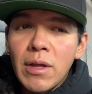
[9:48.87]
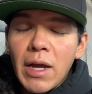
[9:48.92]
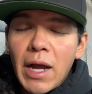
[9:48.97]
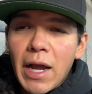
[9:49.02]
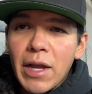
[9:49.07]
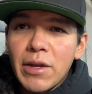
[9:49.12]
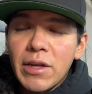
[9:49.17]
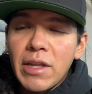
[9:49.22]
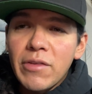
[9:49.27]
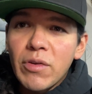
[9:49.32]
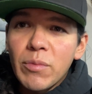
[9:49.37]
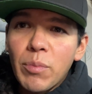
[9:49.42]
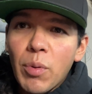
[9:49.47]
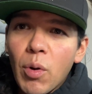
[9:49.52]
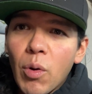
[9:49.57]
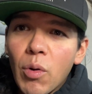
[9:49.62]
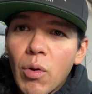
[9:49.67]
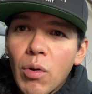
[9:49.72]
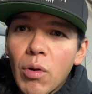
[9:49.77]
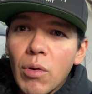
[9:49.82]
I couldn't even
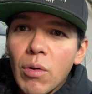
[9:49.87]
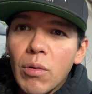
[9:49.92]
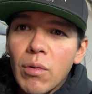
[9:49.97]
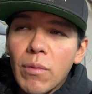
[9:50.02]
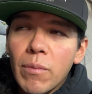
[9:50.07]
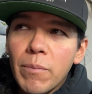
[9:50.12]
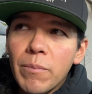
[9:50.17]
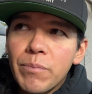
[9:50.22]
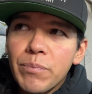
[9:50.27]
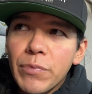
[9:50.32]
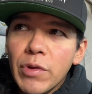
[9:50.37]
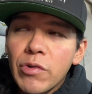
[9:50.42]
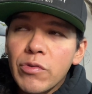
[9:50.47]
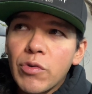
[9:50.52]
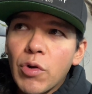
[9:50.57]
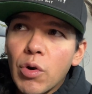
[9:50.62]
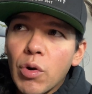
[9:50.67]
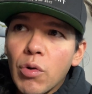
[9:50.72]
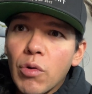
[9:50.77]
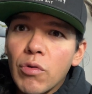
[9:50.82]
pull
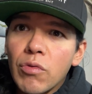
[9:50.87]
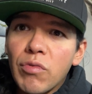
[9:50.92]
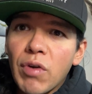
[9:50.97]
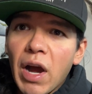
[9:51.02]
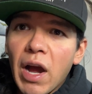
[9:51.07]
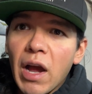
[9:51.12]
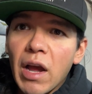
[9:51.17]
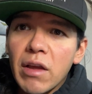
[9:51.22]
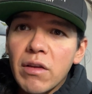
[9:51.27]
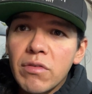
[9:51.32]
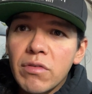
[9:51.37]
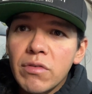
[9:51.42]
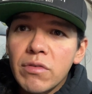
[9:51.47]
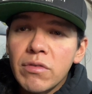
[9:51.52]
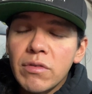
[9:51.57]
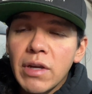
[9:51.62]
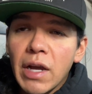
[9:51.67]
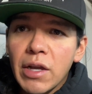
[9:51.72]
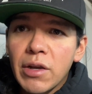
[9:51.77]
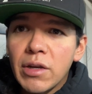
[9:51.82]
405.
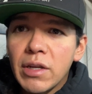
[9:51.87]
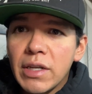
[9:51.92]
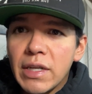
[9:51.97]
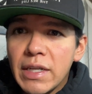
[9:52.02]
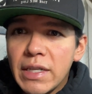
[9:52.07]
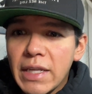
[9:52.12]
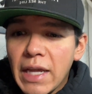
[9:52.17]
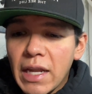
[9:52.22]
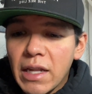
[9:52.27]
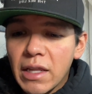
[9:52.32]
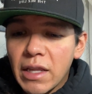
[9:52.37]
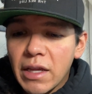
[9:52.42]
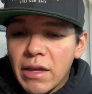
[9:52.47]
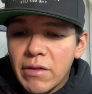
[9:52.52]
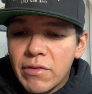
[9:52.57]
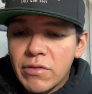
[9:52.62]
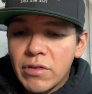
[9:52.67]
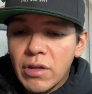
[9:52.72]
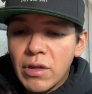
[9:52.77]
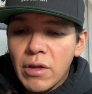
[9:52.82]
I couldn't
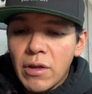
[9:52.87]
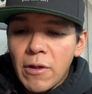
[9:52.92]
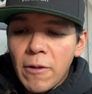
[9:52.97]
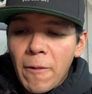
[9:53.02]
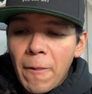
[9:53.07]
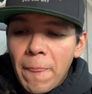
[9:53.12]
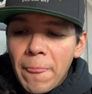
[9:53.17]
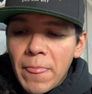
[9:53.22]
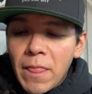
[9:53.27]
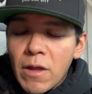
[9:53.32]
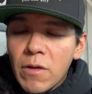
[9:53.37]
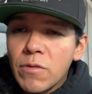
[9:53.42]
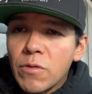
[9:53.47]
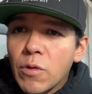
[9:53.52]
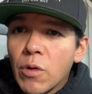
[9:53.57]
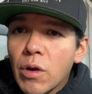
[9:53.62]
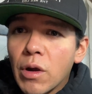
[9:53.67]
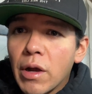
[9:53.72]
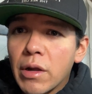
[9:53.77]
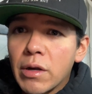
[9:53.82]
deadlift
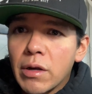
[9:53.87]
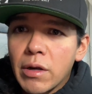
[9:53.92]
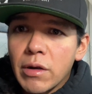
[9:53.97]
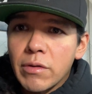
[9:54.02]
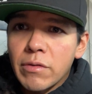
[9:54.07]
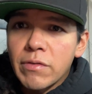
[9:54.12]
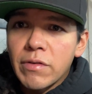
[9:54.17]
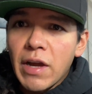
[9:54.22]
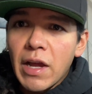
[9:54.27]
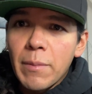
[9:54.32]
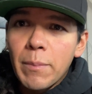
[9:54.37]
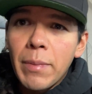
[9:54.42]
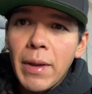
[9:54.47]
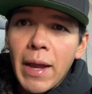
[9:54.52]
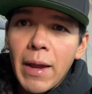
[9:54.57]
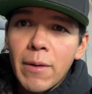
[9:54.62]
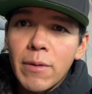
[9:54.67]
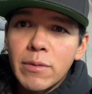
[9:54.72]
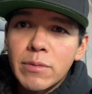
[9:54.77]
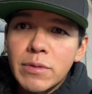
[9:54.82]
405
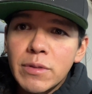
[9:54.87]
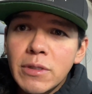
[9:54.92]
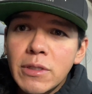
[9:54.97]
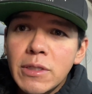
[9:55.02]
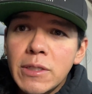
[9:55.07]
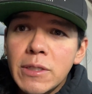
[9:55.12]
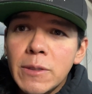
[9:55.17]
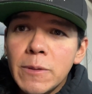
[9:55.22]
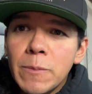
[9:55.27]
pounds.